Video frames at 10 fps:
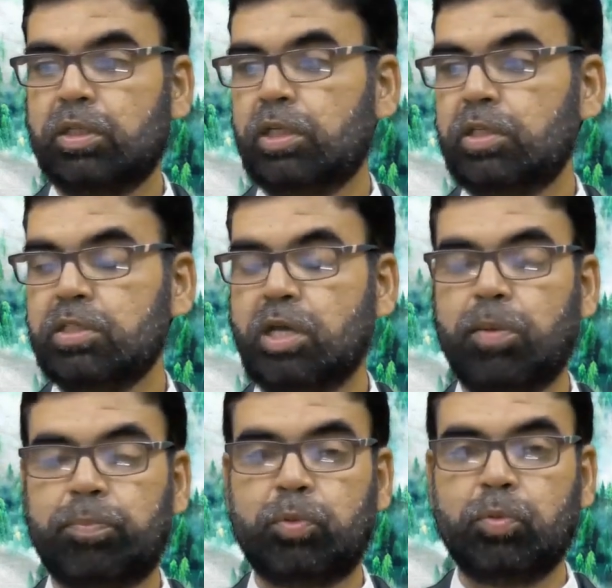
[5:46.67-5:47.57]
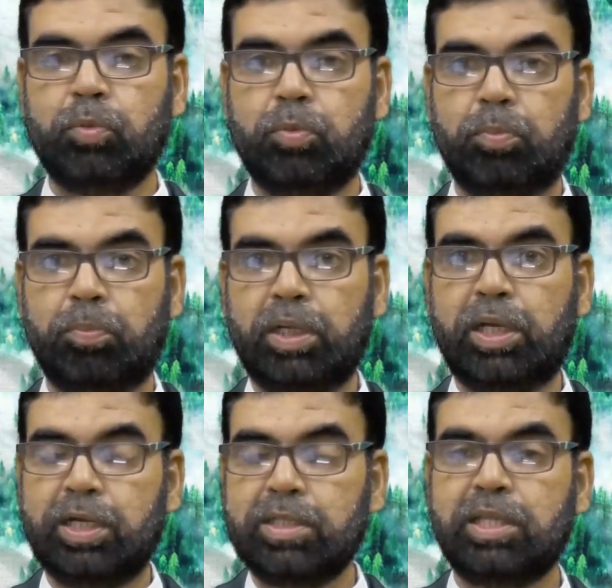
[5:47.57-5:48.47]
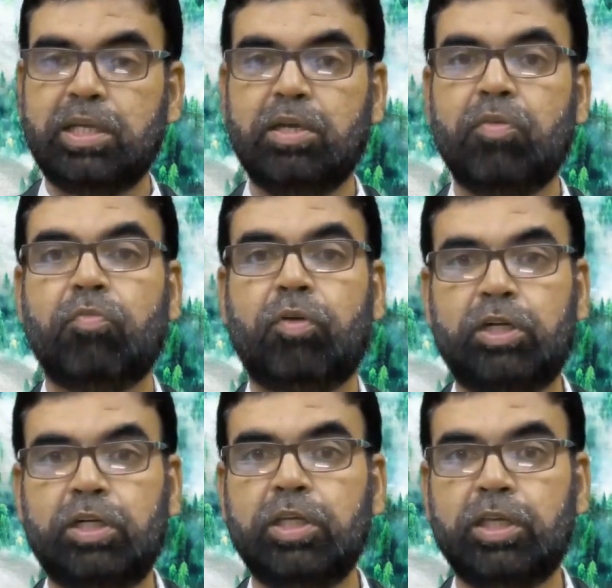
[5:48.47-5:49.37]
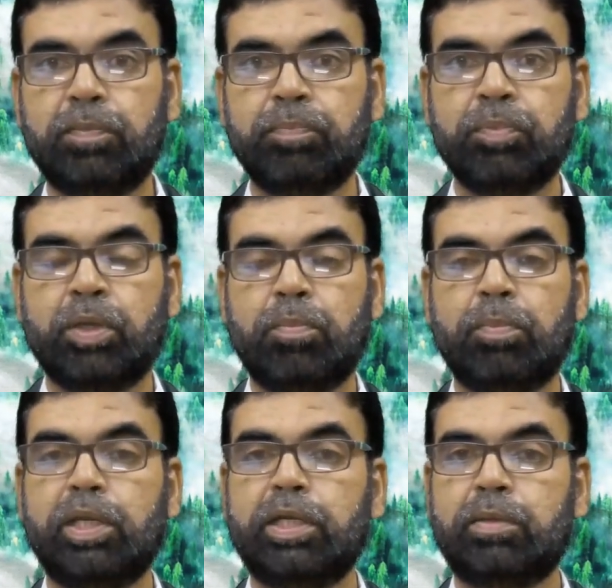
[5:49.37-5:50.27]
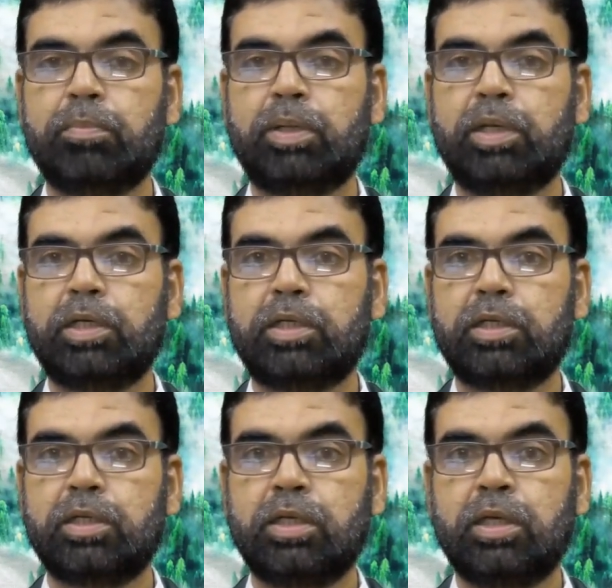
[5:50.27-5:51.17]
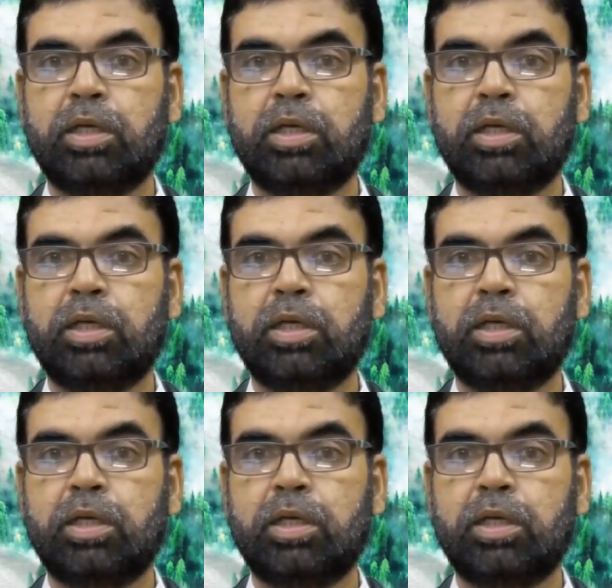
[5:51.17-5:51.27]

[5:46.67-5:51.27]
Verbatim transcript: that is up to but less than 40 milligram per liter,